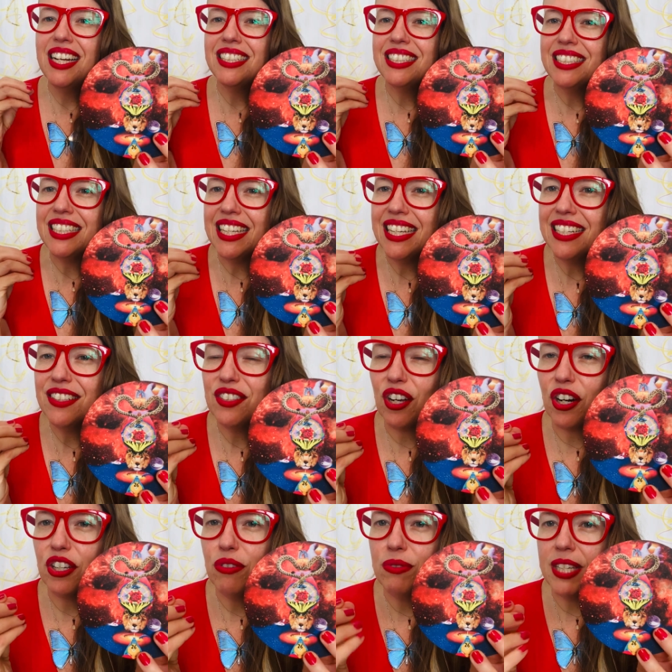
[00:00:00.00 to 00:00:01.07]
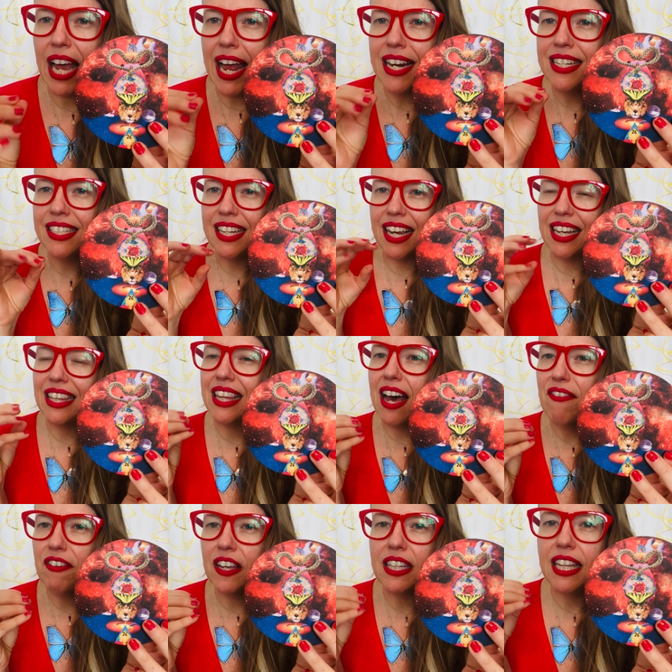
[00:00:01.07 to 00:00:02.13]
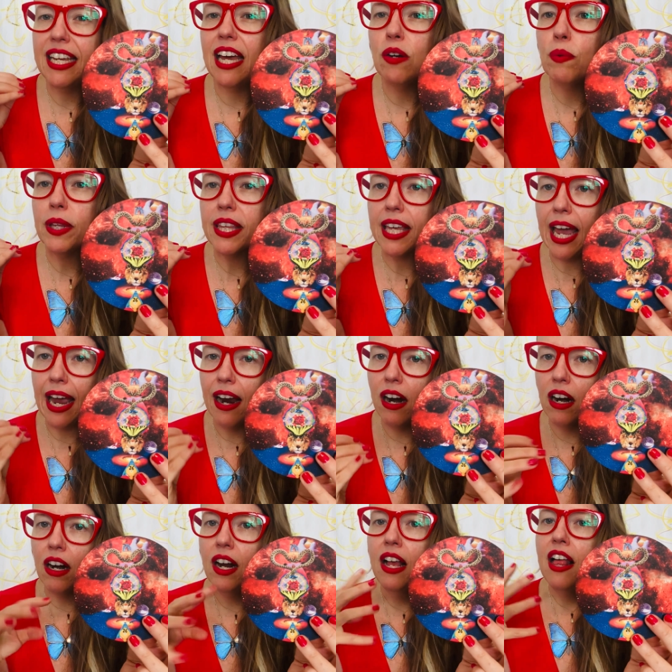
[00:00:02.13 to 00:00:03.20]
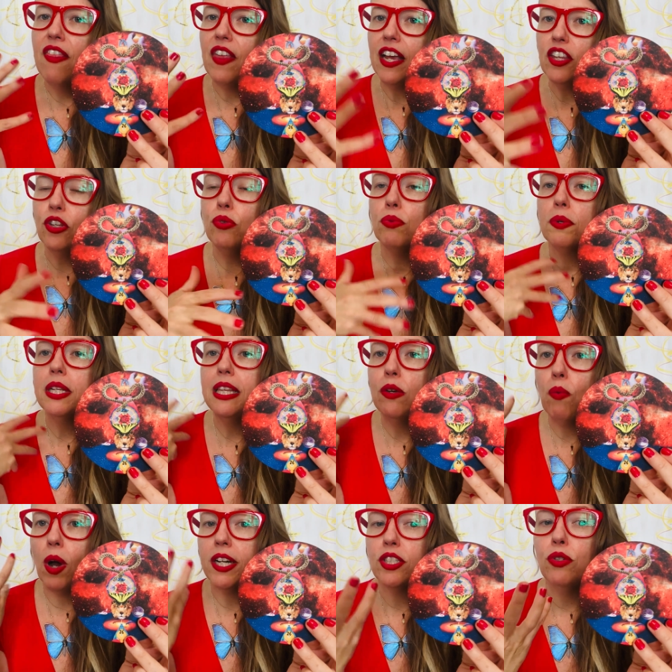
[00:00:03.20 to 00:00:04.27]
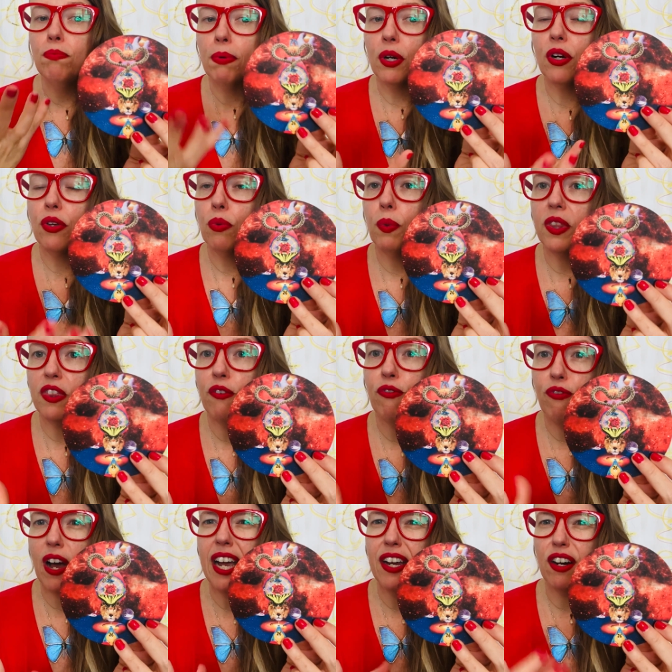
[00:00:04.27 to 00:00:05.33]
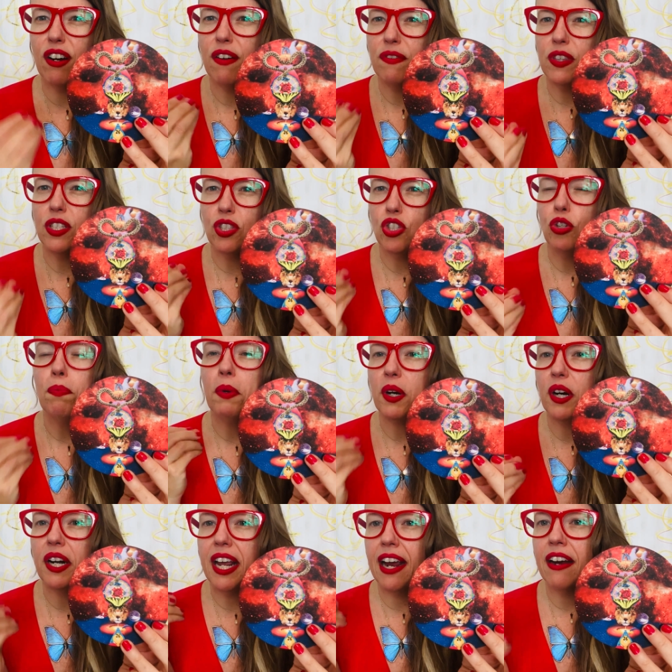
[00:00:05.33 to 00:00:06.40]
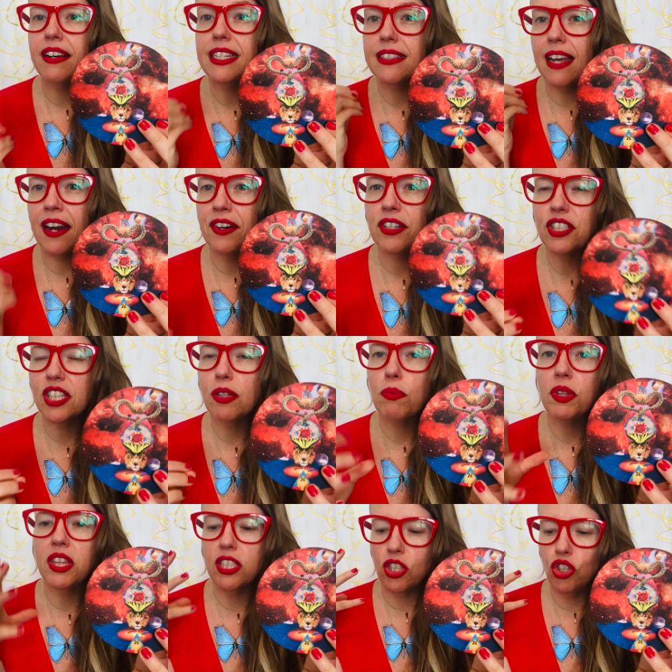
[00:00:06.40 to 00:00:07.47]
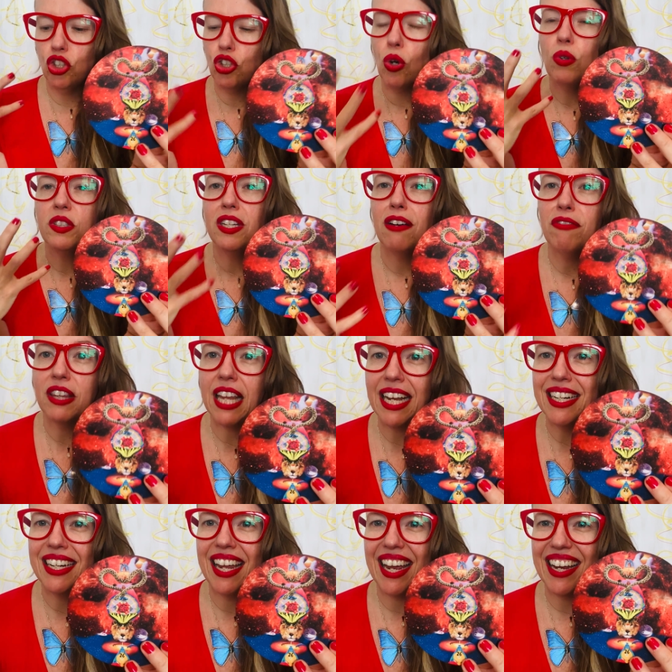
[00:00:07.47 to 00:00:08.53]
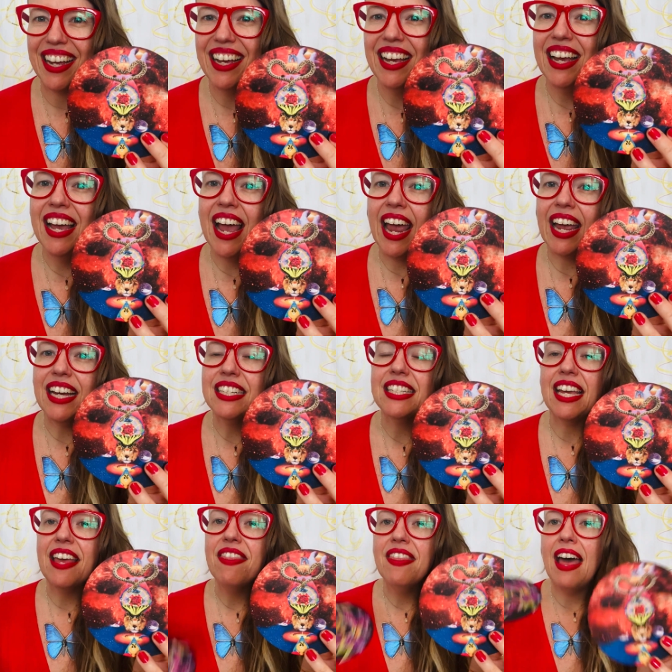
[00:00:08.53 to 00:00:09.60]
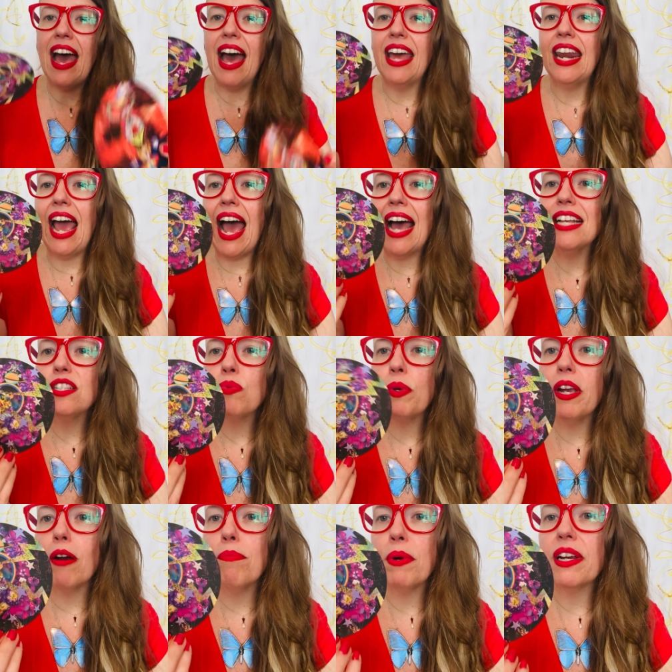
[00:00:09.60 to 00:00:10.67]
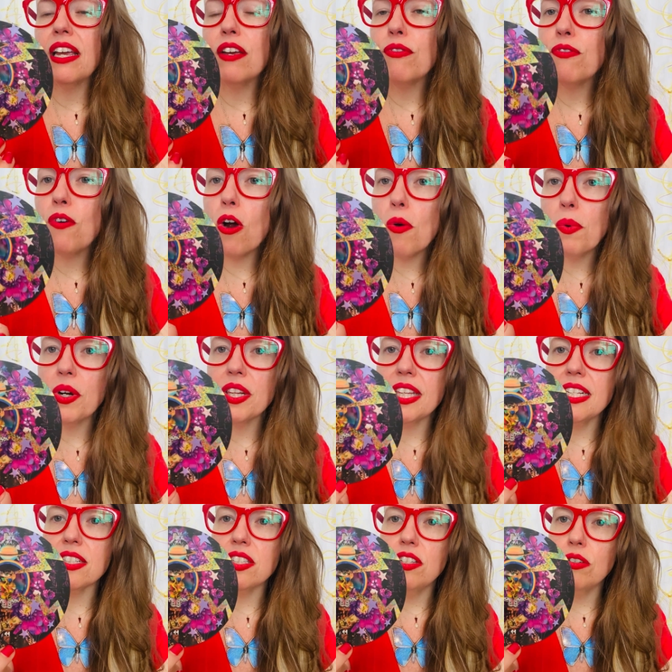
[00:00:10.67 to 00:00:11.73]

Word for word: seeds are you tending lovingly and with care that you really want to birth with the fire of this Jupiter and Aries energy, with this jolt of lightning? And in that, as we are bringing forward these